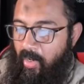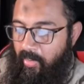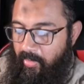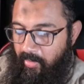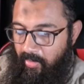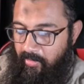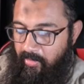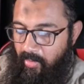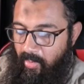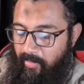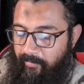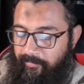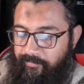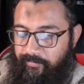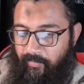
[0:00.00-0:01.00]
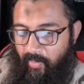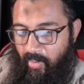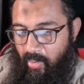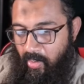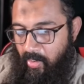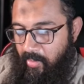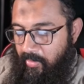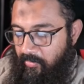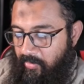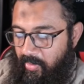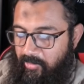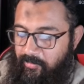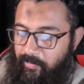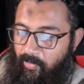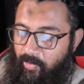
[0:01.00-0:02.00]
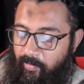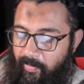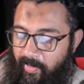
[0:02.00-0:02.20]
data into the export